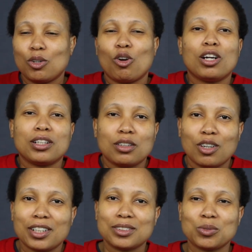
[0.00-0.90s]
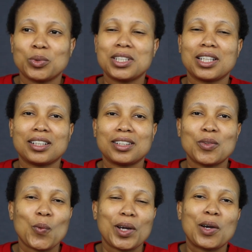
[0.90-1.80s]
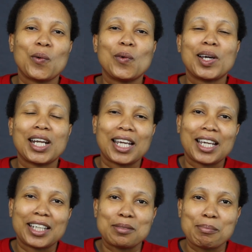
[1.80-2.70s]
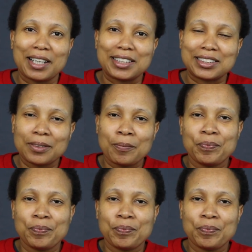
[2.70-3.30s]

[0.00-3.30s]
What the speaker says: gone with what I had in mind.